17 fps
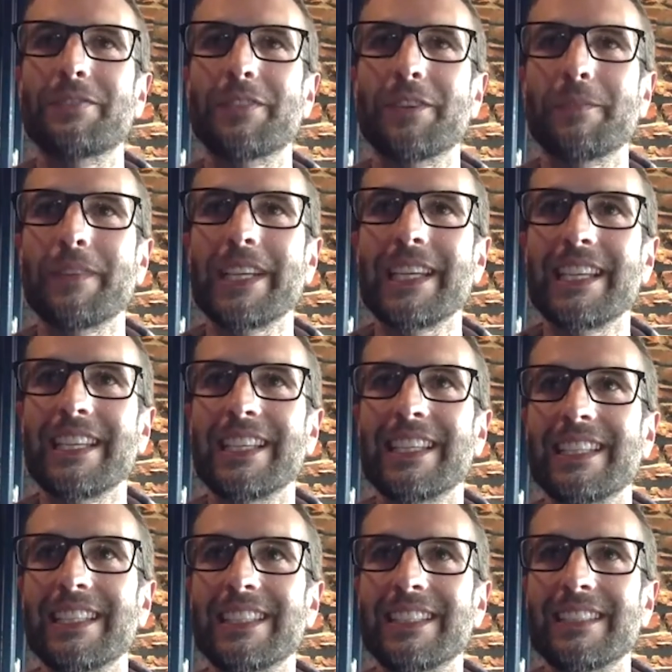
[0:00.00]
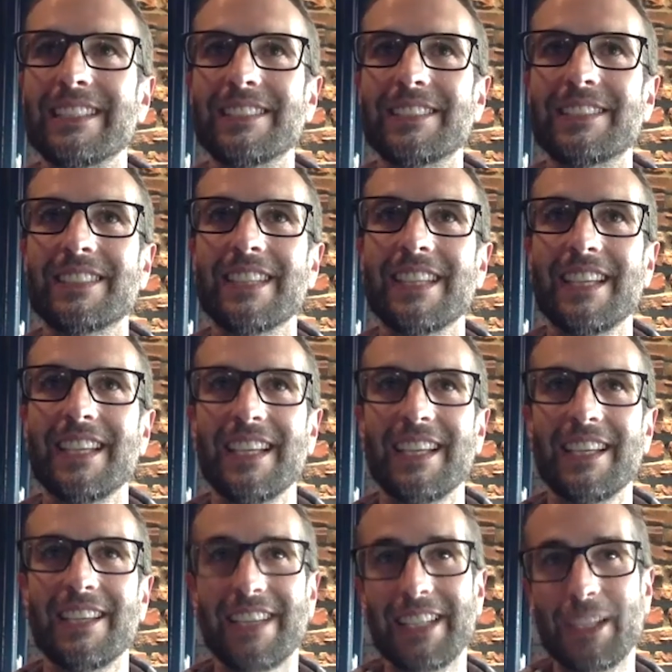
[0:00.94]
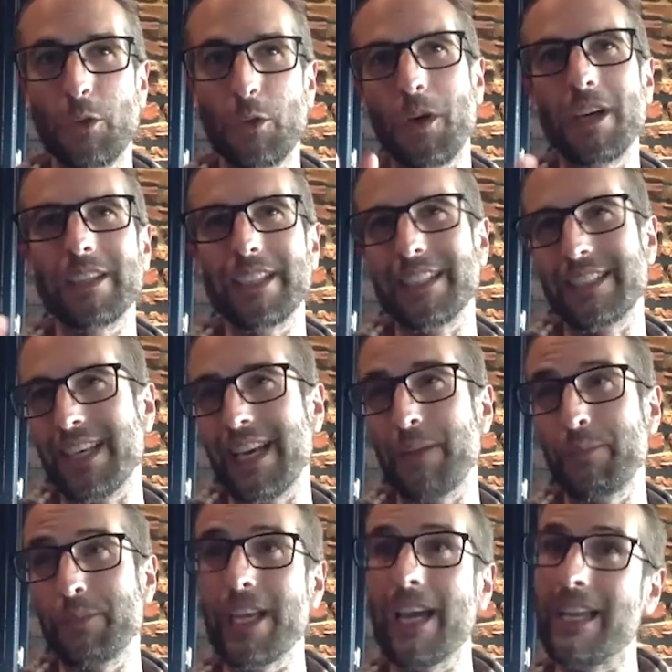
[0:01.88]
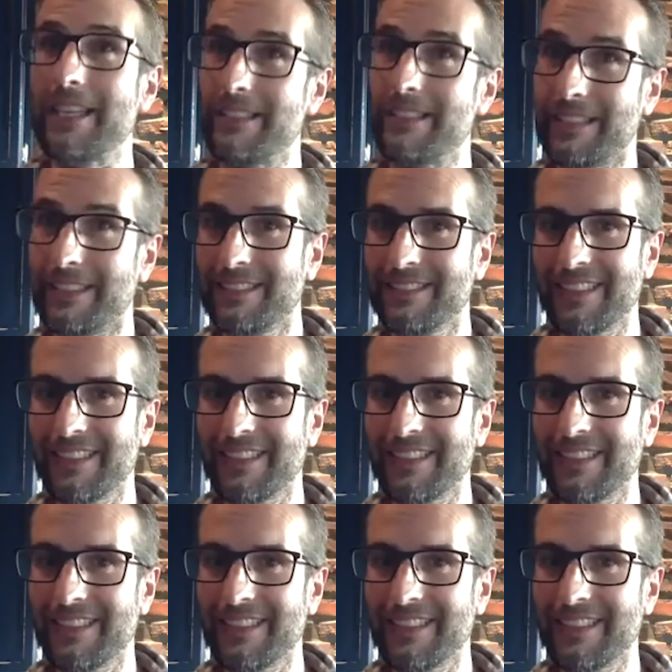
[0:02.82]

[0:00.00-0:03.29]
for me is like Qualia times a hundred.